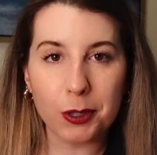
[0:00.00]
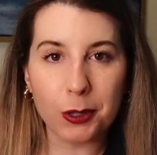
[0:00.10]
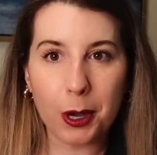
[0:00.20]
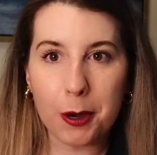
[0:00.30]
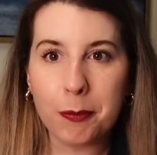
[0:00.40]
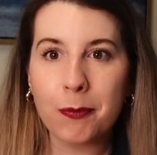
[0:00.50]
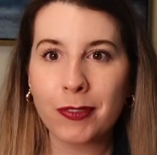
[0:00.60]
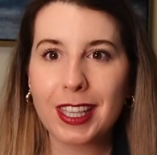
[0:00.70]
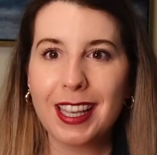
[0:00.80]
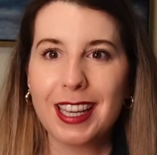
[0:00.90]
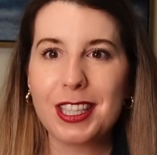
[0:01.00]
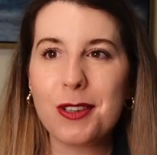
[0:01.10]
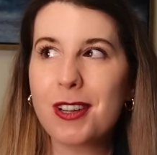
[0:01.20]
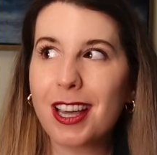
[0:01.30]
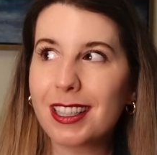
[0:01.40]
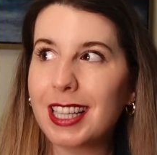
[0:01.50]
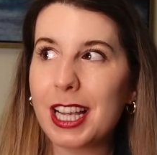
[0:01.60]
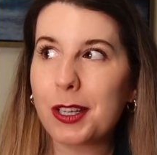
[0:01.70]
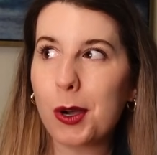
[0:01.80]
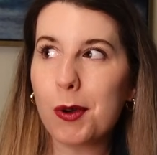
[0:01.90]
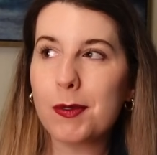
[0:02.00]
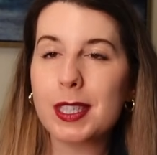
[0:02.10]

Virgo? You gotta let go of